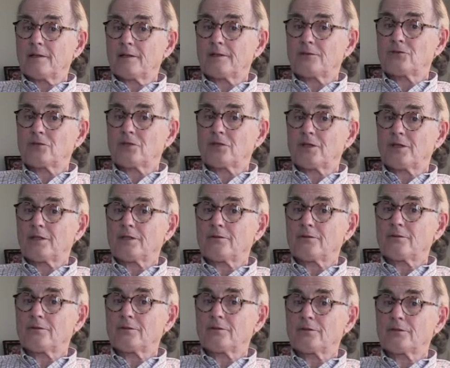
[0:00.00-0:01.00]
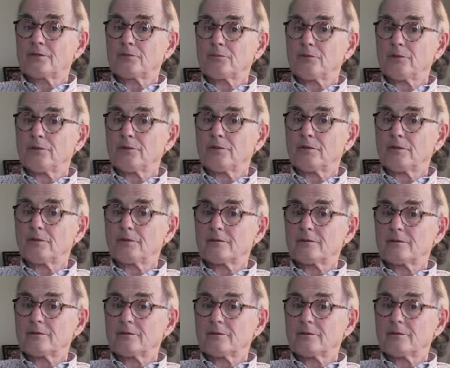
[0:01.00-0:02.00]
educational
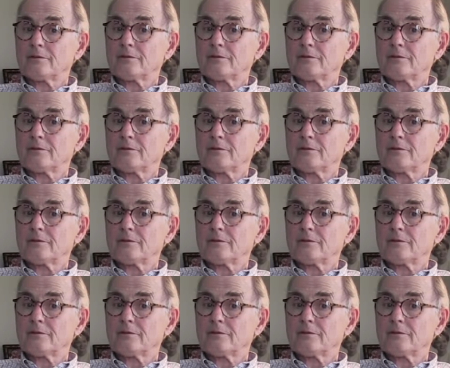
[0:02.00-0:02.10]
experience.